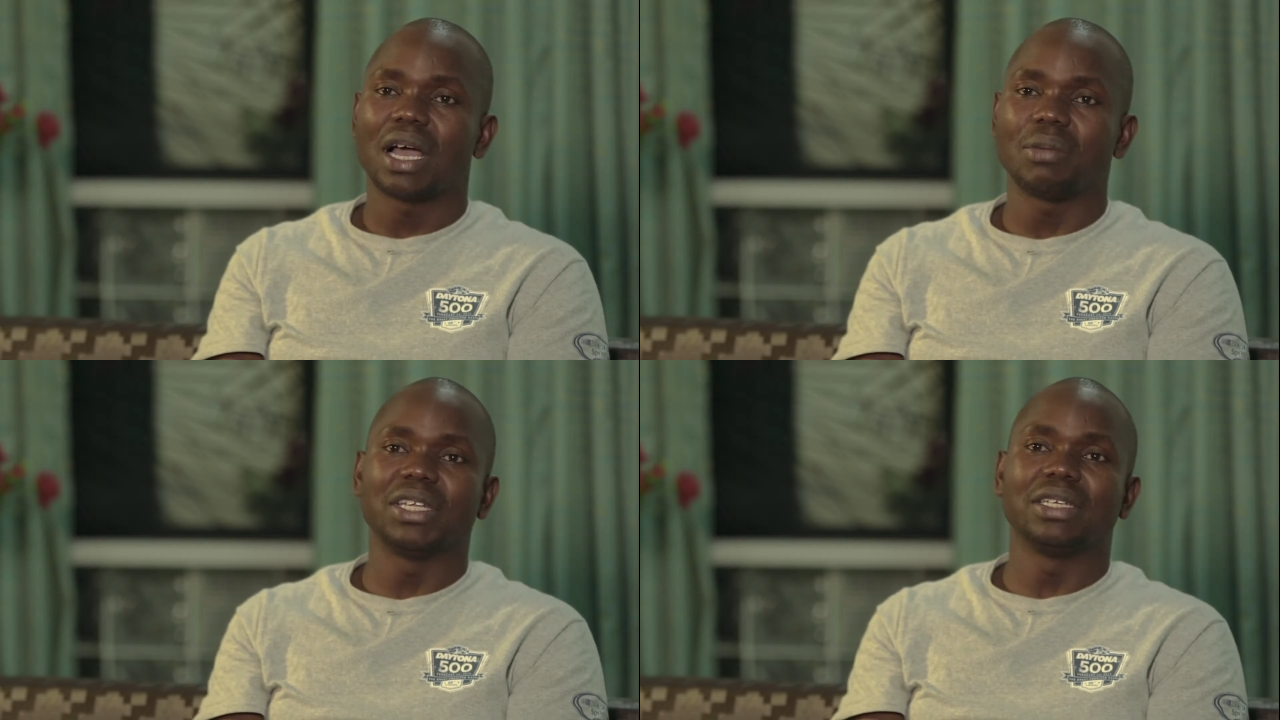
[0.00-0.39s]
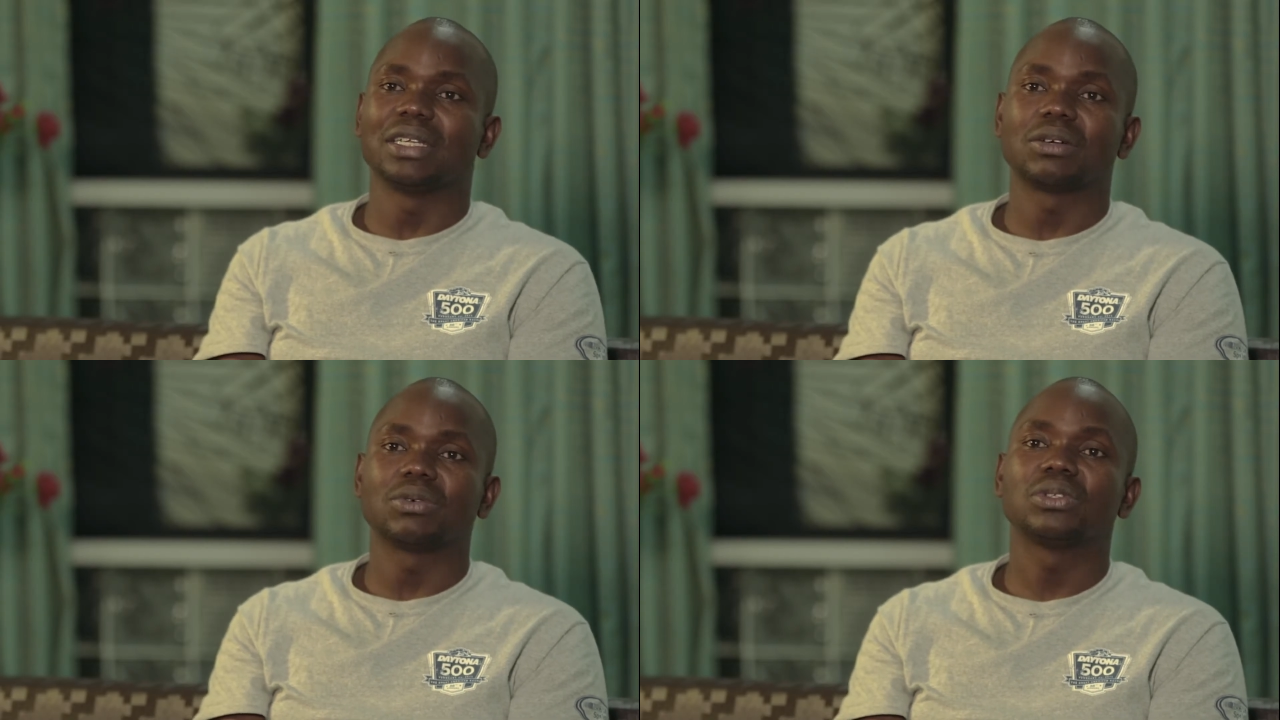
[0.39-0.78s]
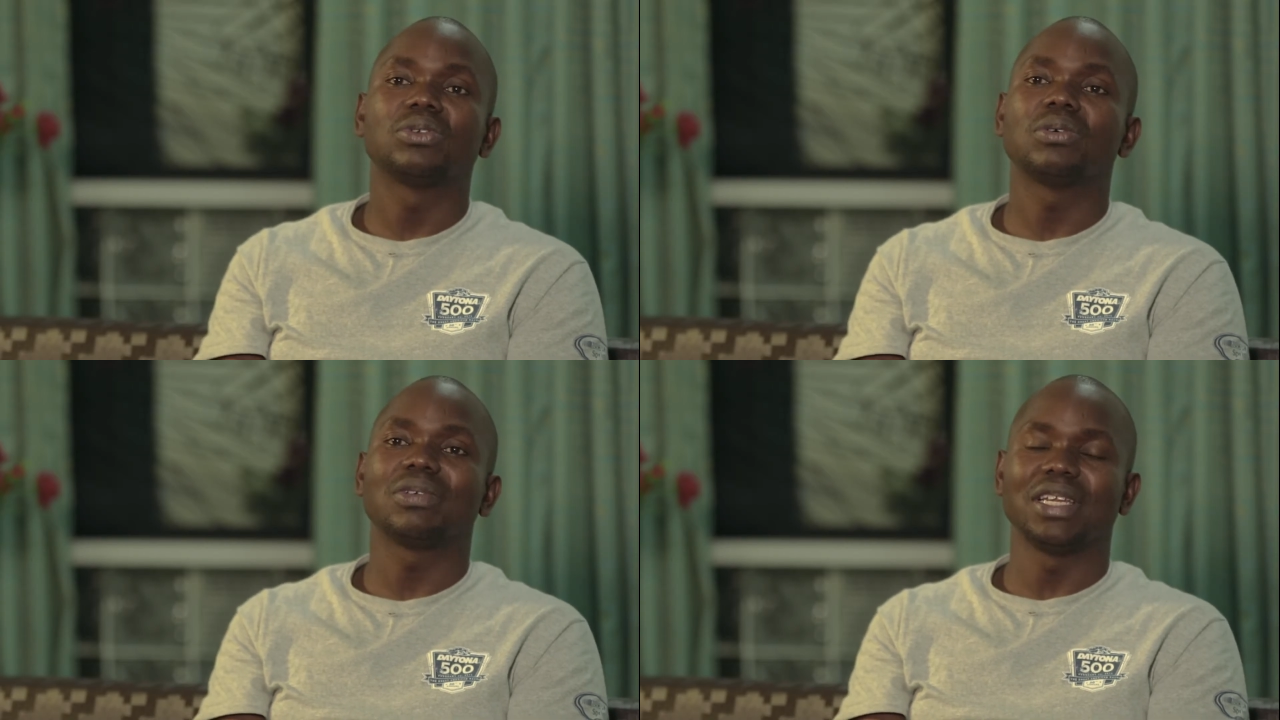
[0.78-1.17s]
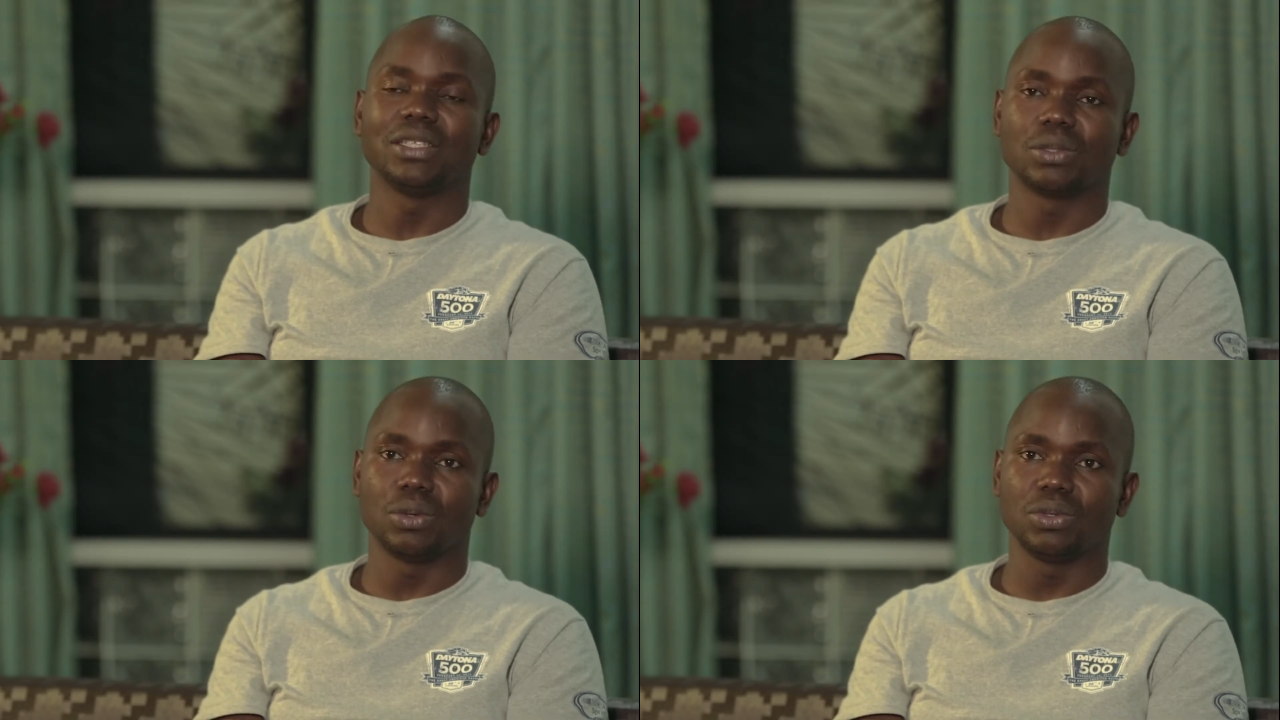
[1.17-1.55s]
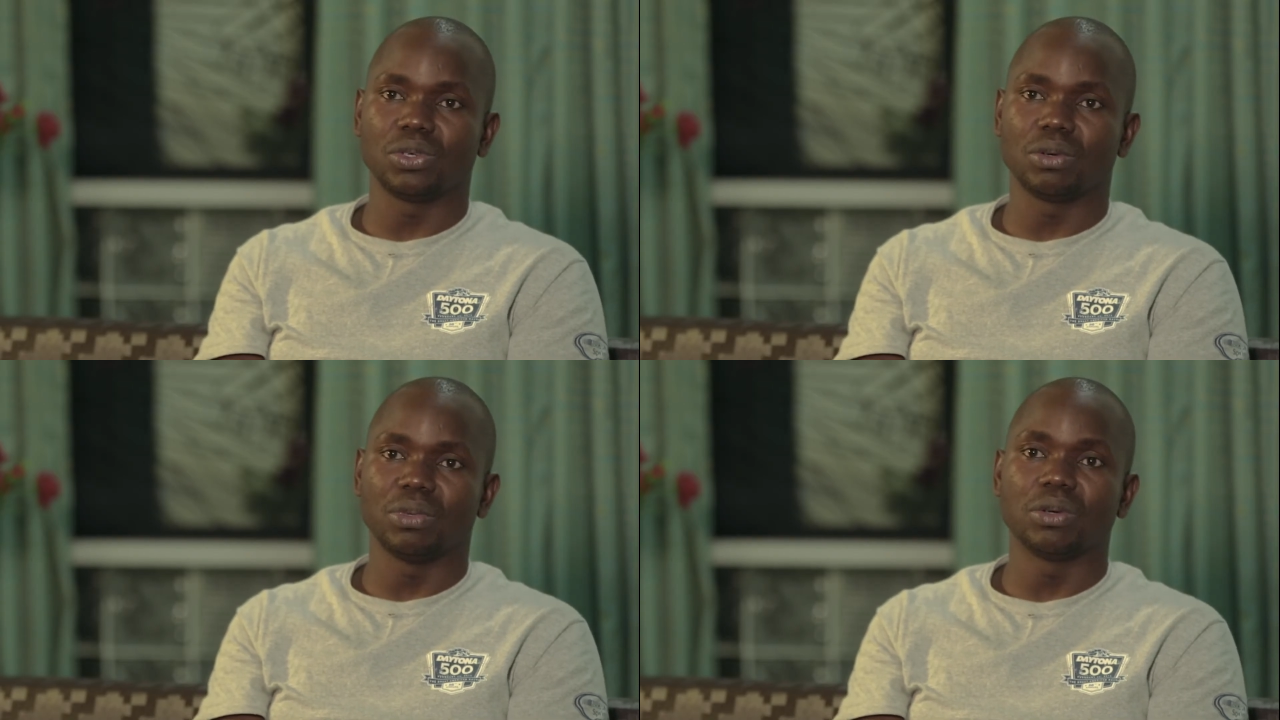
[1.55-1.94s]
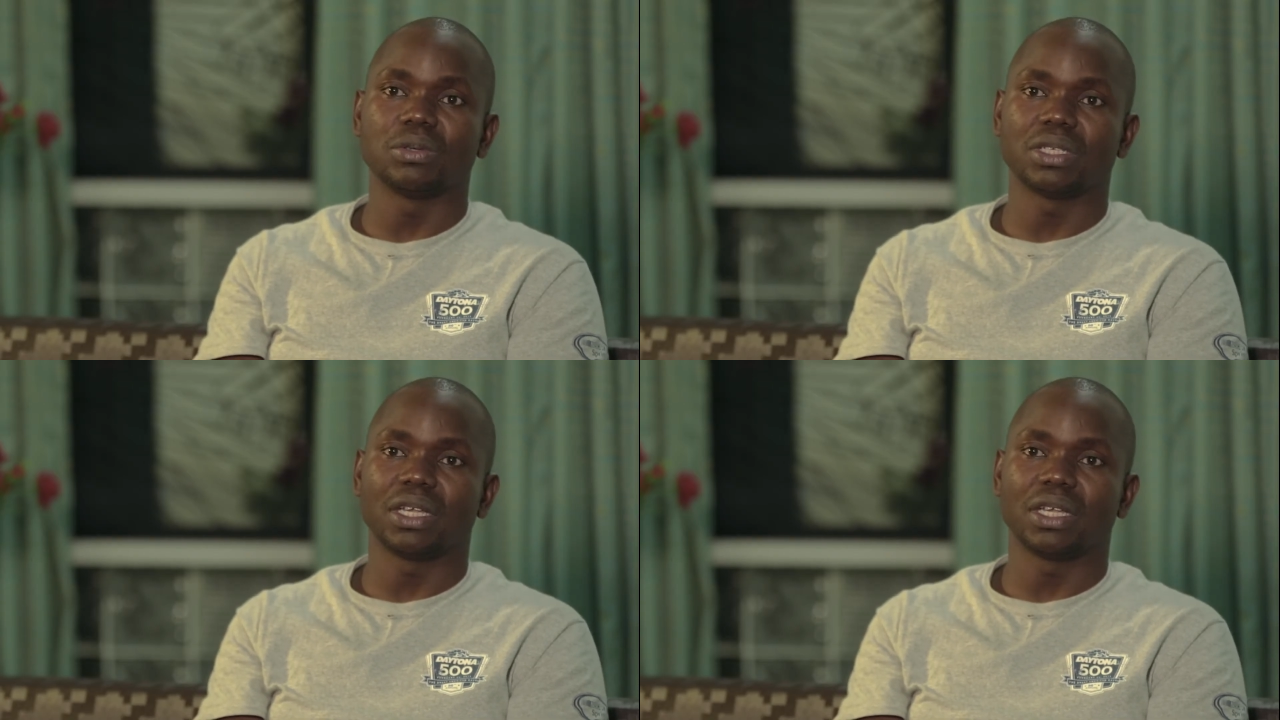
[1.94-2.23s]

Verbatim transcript: I mean, there was no really solution because